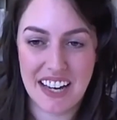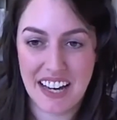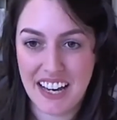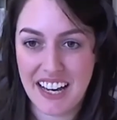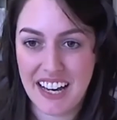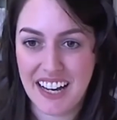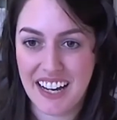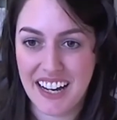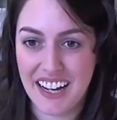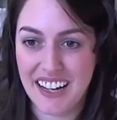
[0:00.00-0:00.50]

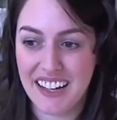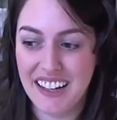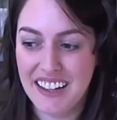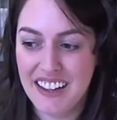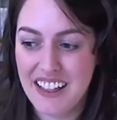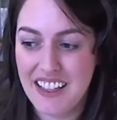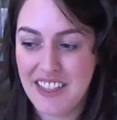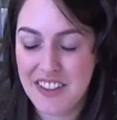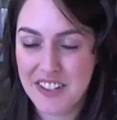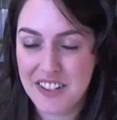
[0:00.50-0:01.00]
hey,
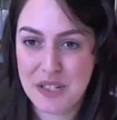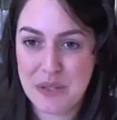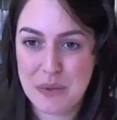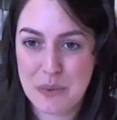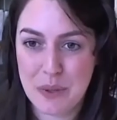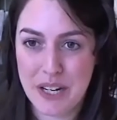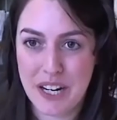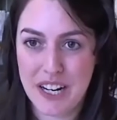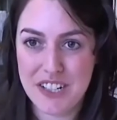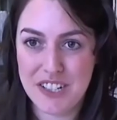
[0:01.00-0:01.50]
this is
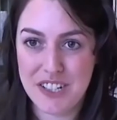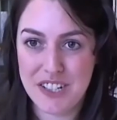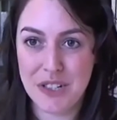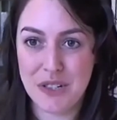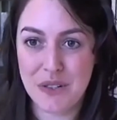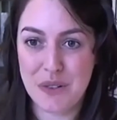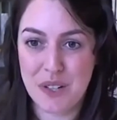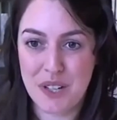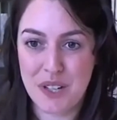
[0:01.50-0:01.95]
what I do.